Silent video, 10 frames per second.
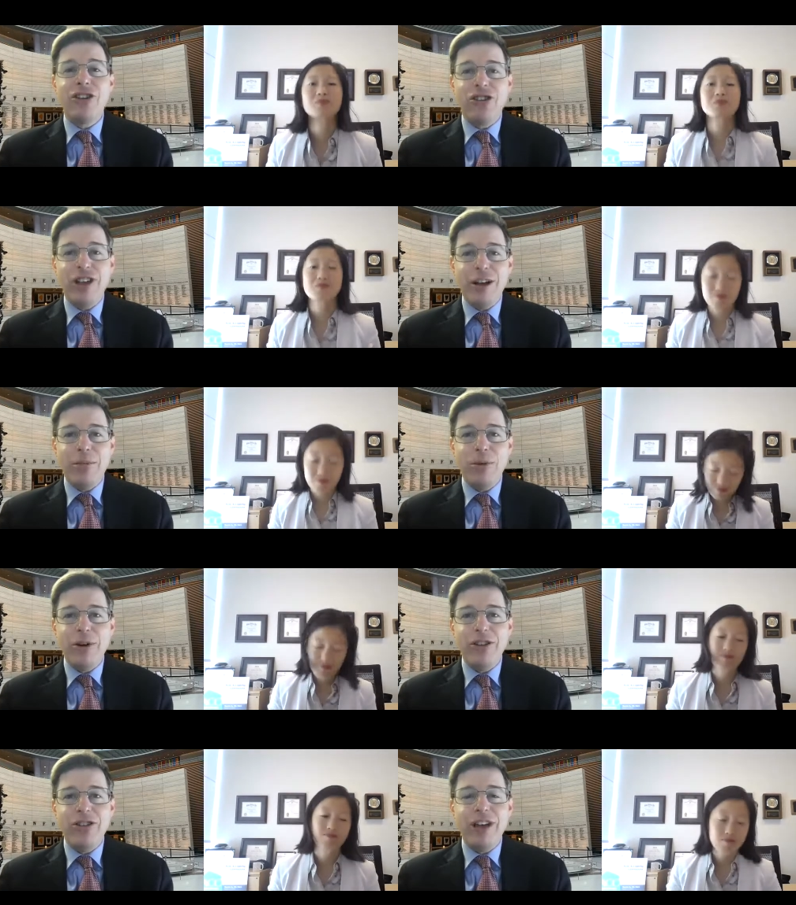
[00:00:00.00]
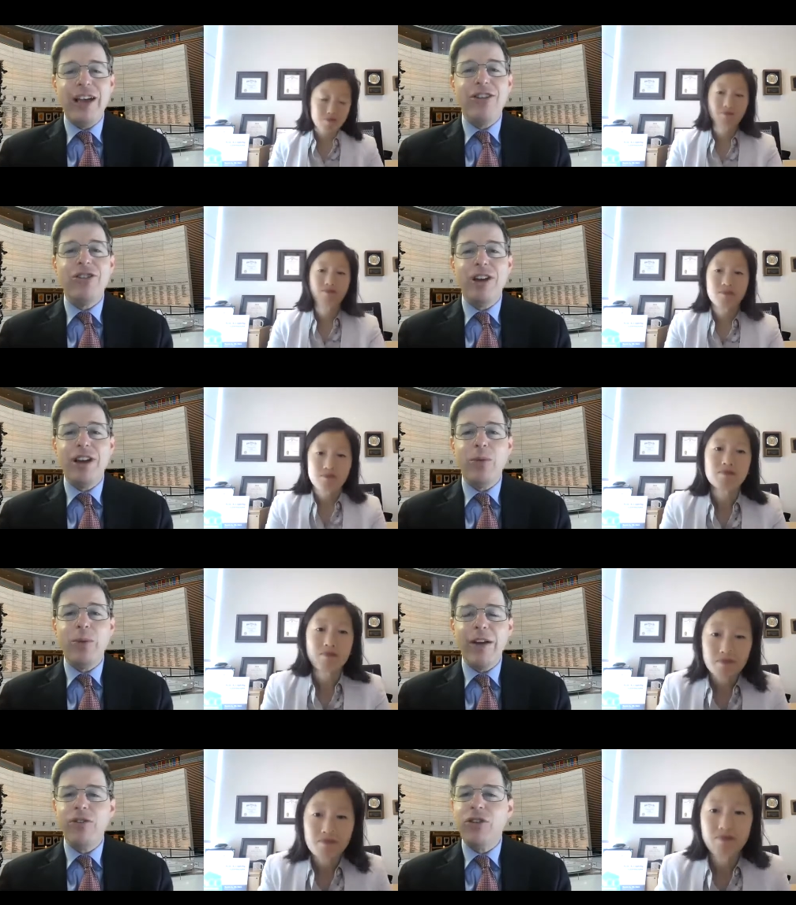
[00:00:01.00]
Speaker 1: standpoint. And uh, we
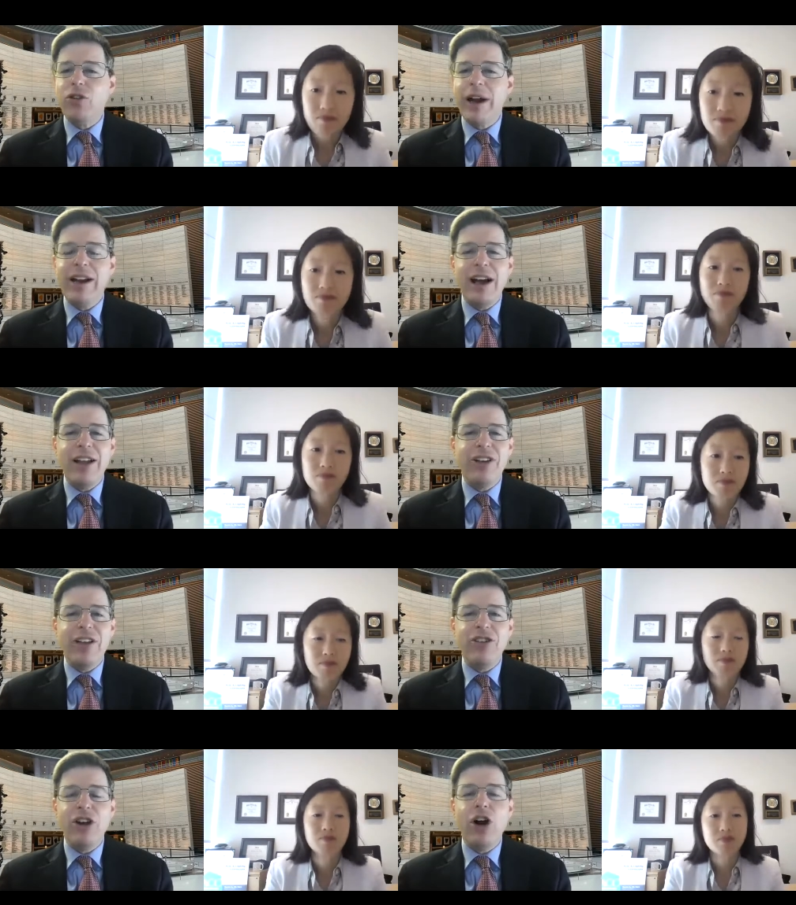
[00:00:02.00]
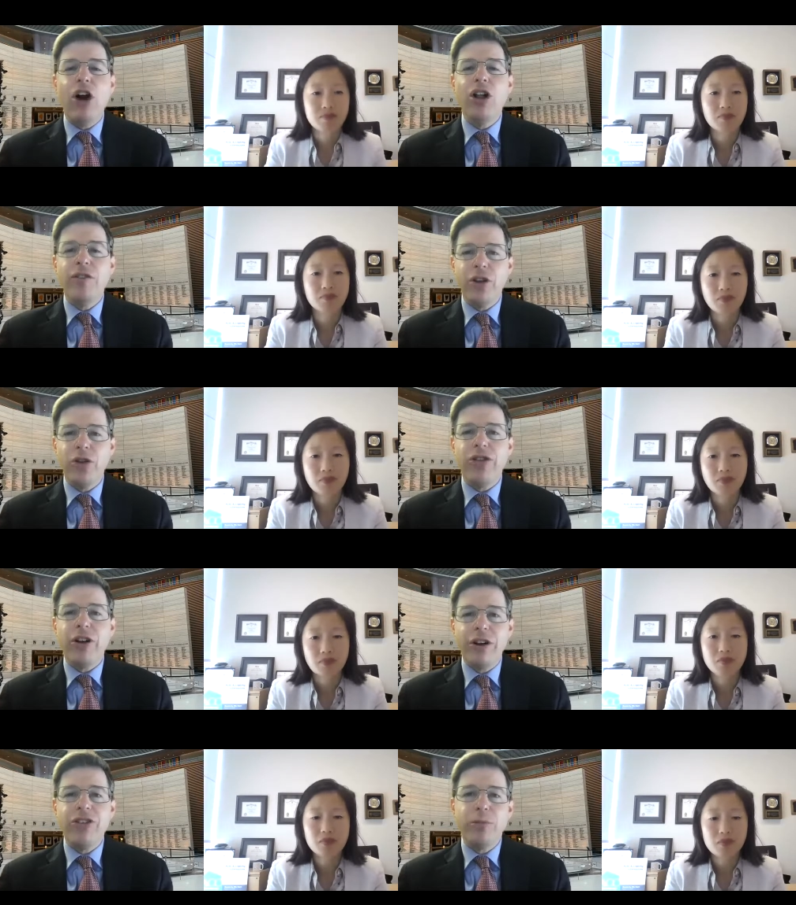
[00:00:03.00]
have great content in all of those
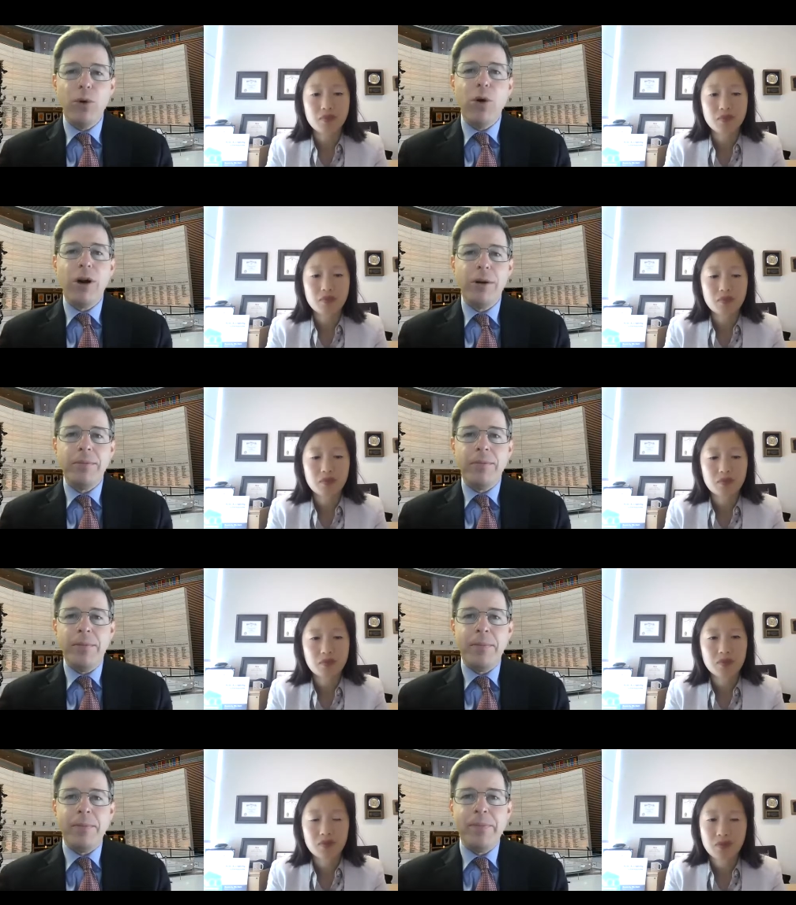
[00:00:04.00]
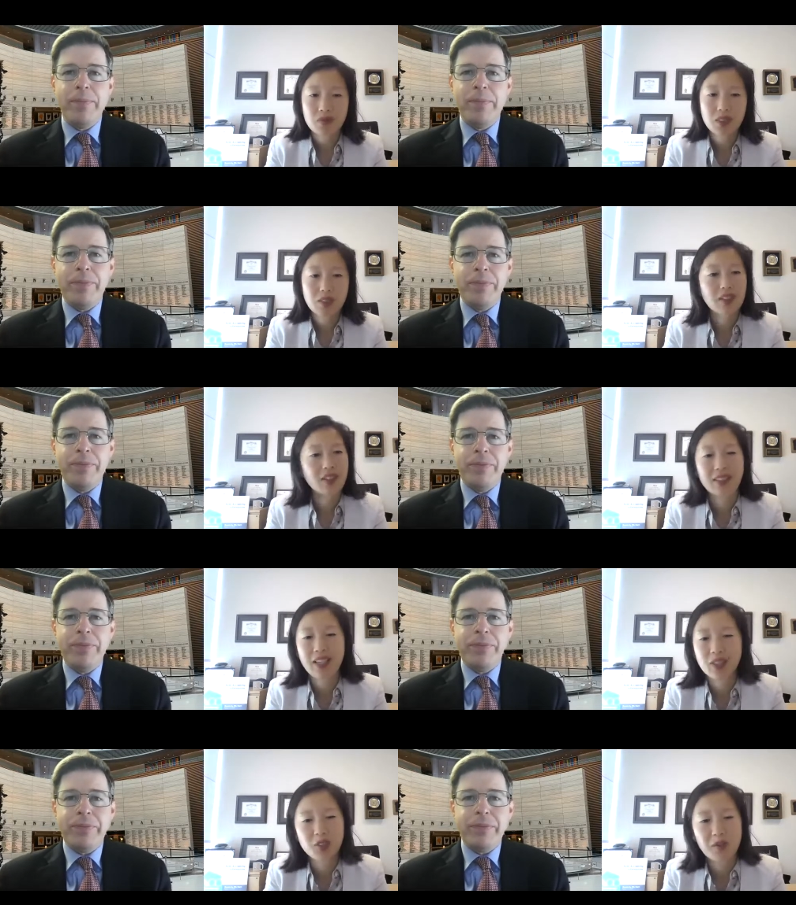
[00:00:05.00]
areas and more.
Speaker 2: Yeah,
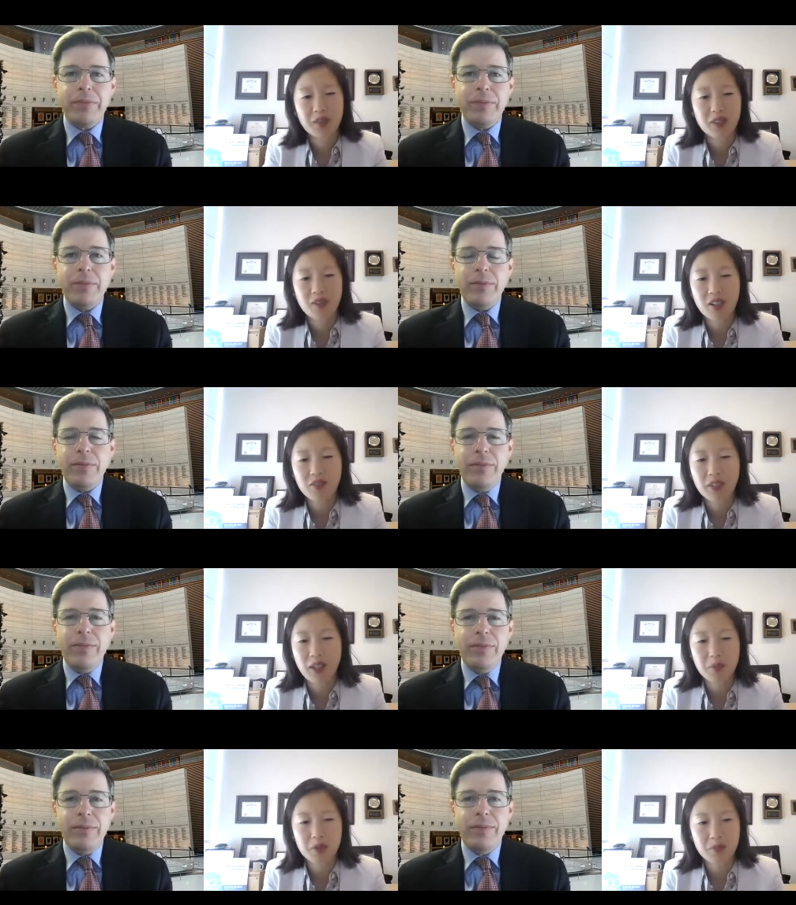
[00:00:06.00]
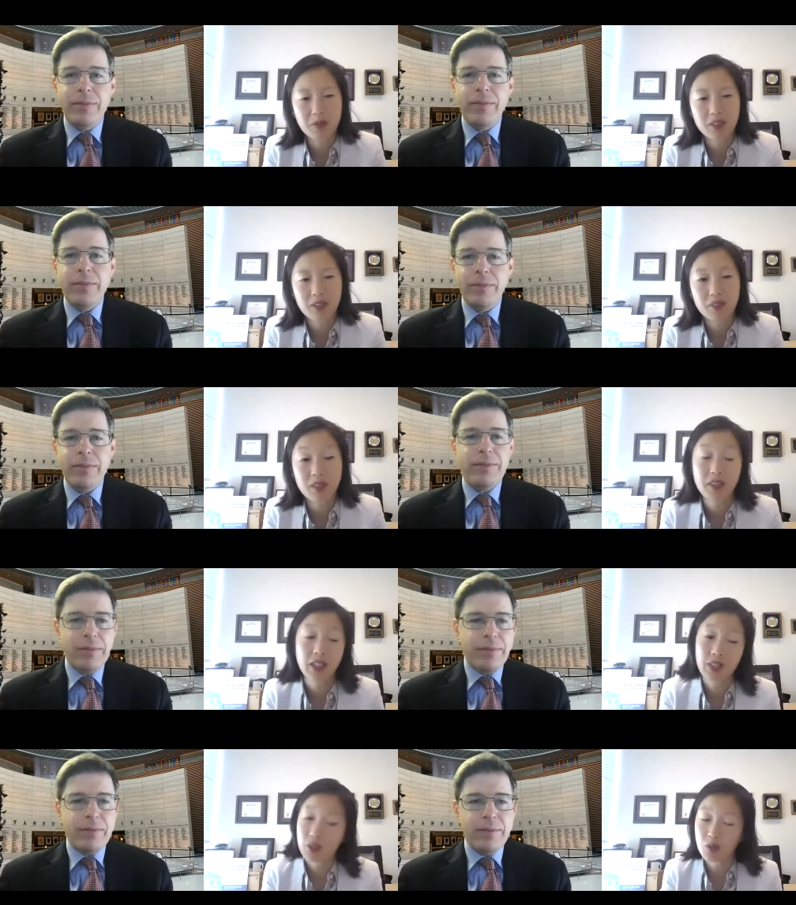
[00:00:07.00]
thanks so much, Ron, for that perspective.
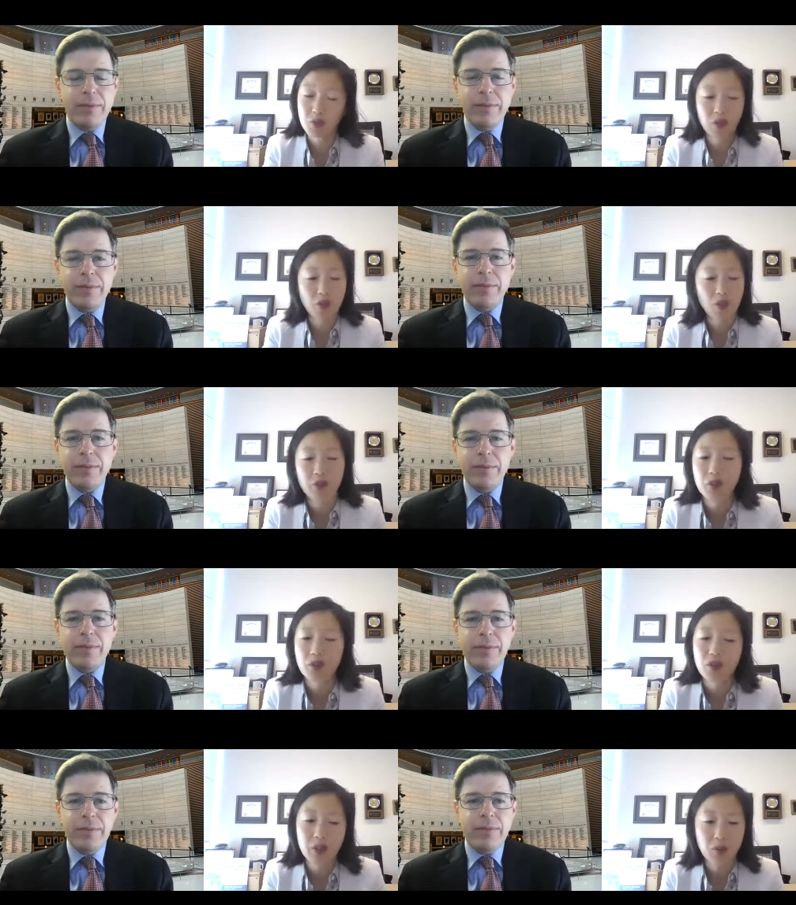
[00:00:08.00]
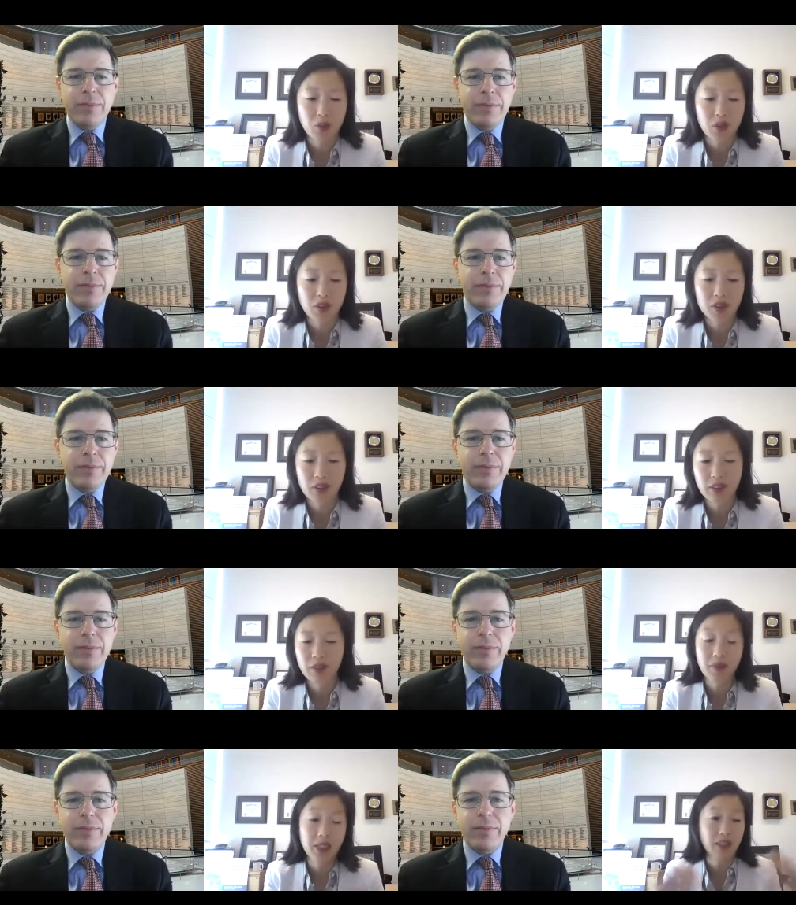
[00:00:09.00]
And thank you for all of your great work
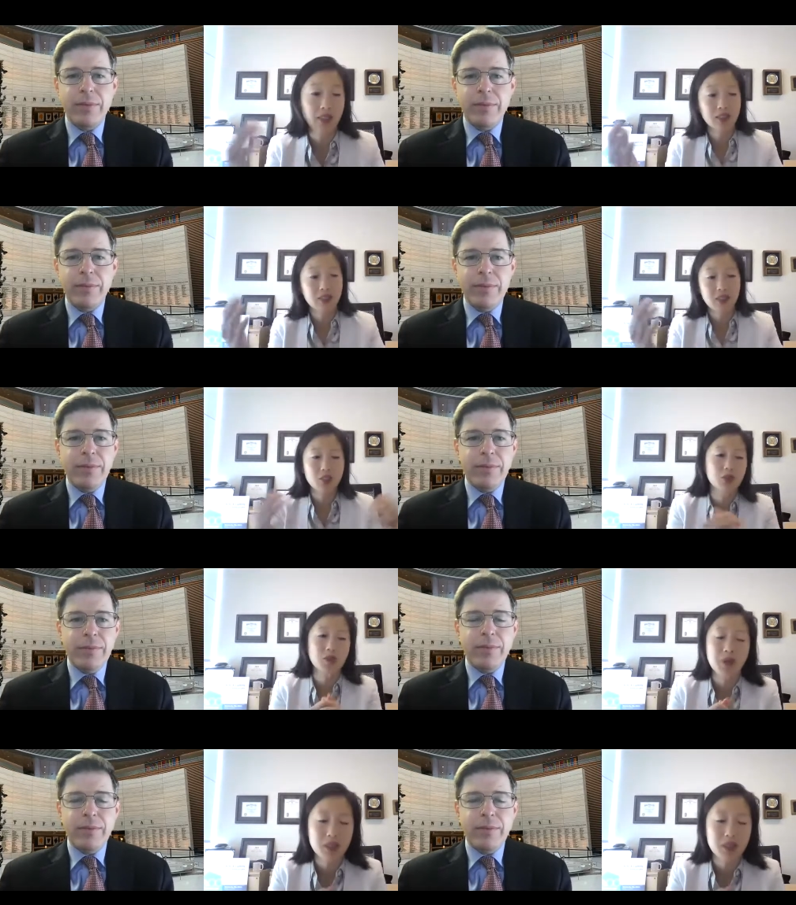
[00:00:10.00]
and making this issue a